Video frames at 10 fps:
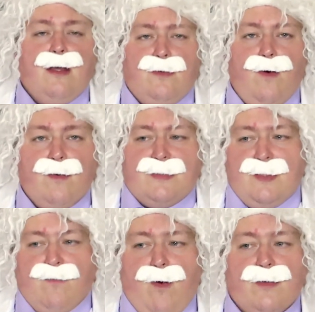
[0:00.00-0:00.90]
your
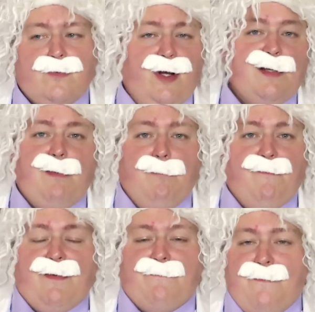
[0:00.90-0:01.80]
Incineroar is going to be
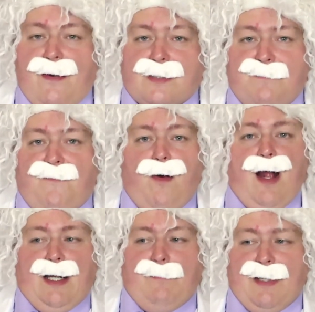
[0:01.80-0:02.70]
moving first before
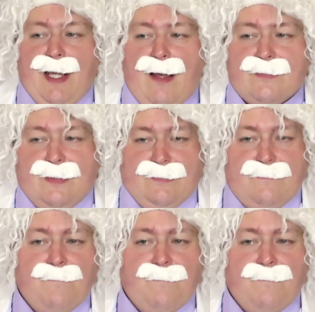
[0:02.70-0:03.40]
anybody else's.